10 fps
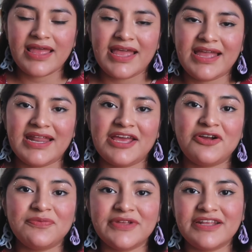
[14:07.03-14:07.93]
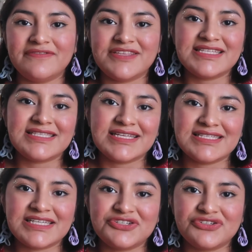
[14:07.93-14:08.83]
And I hope that if these
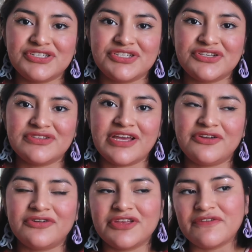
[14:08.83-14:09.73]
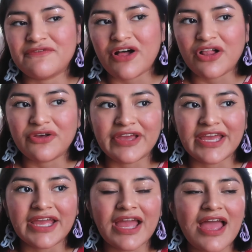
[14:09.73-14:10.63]
things interest you, that you'll keep
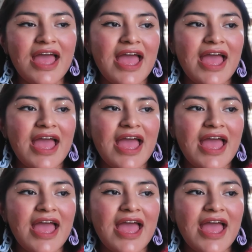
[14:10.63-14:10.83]
following